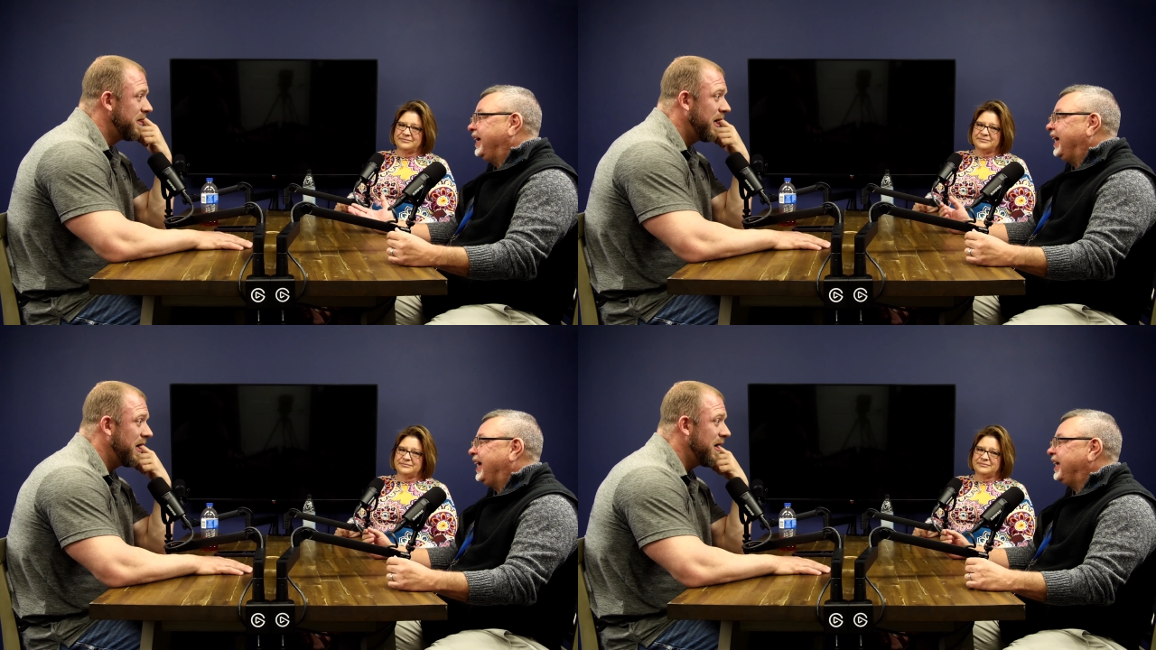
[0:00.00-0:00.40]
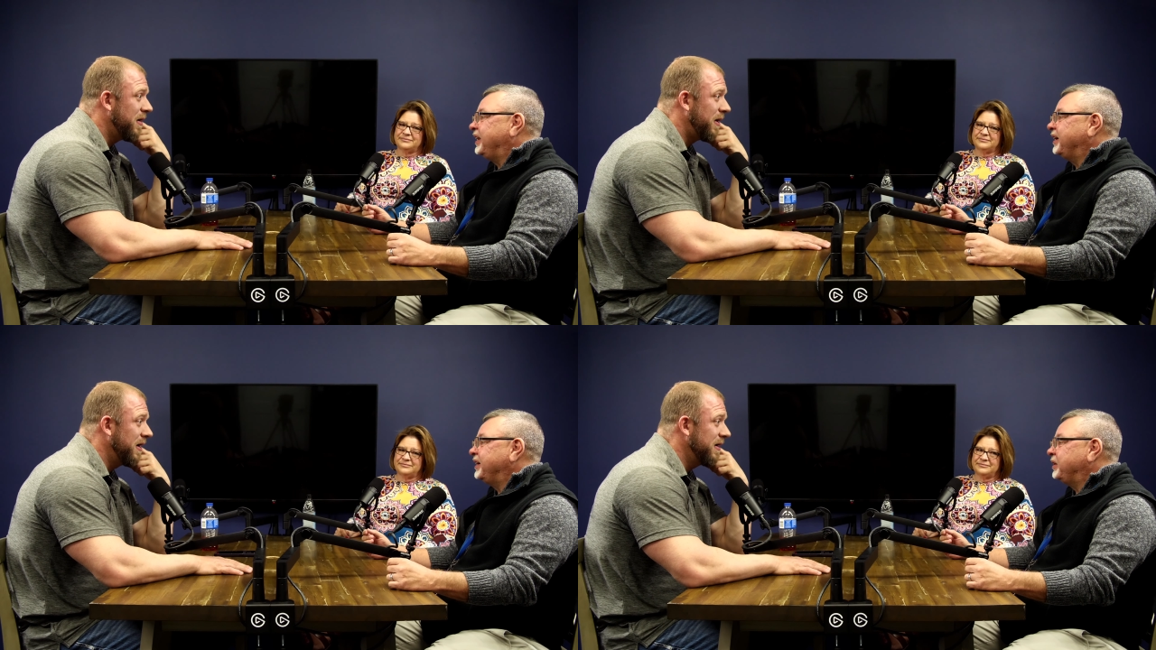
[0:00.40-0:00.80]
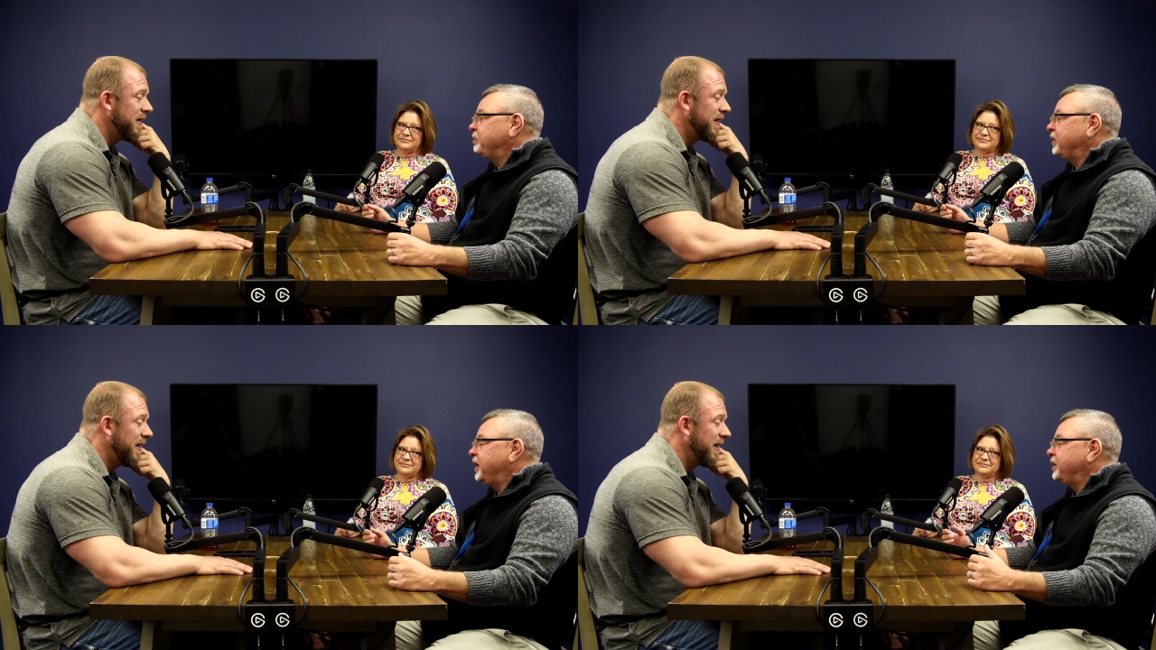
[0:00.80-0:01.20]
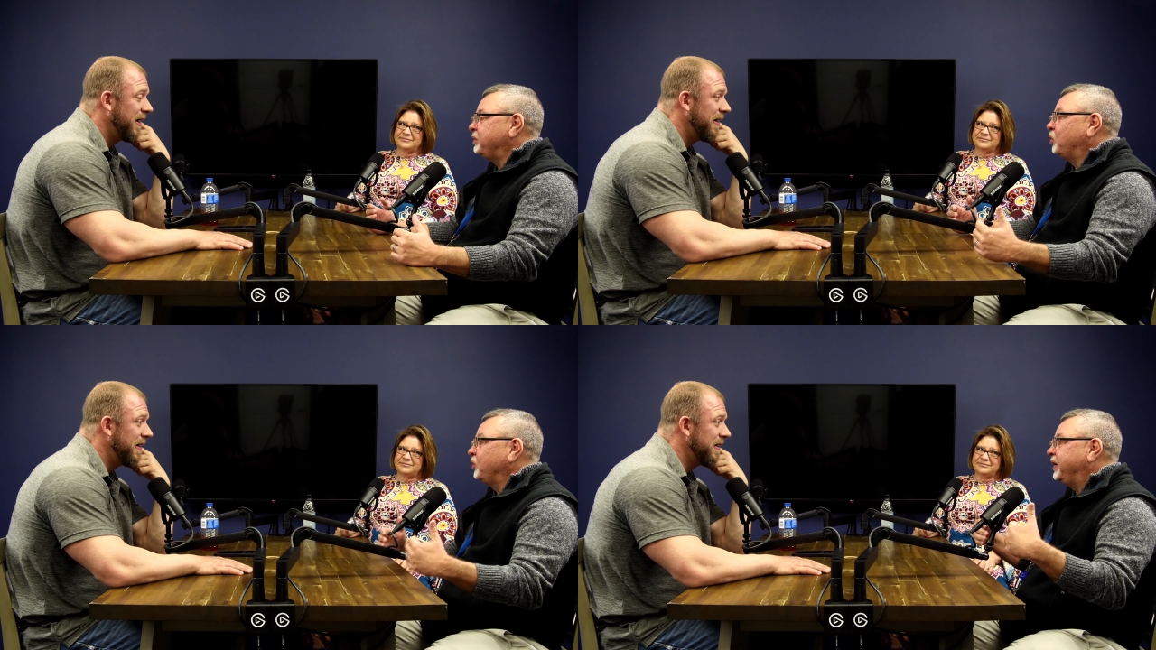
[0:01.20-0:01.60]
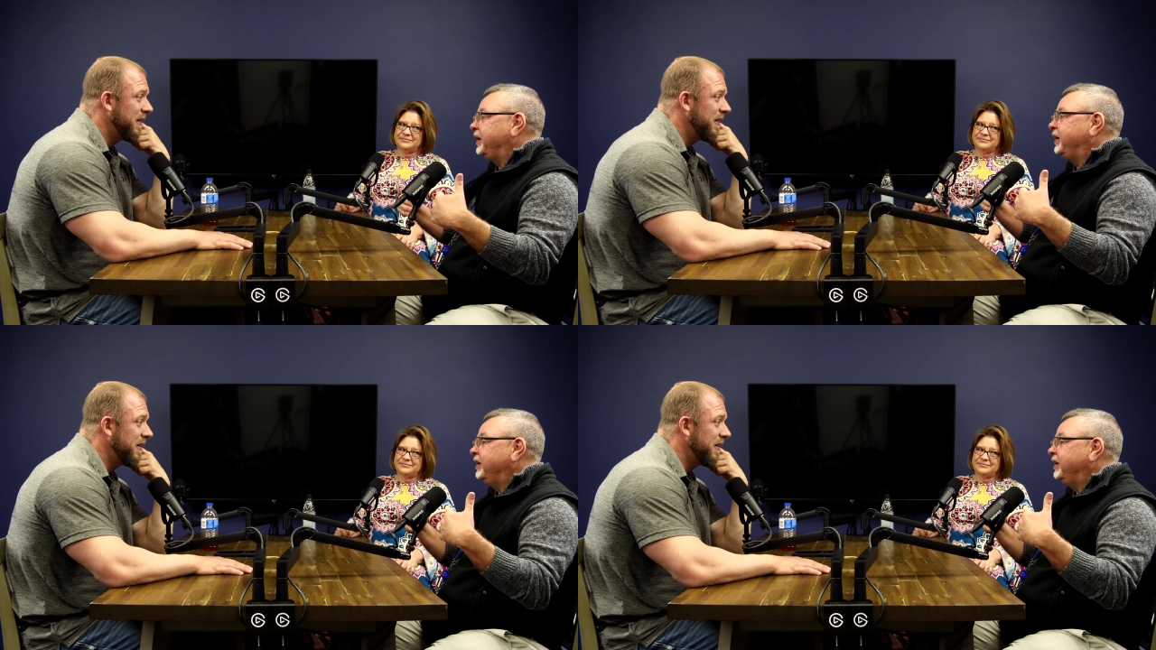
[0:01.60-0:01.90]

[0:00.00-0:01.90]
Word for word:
Speaker 1: Yeah, and, right. And the more they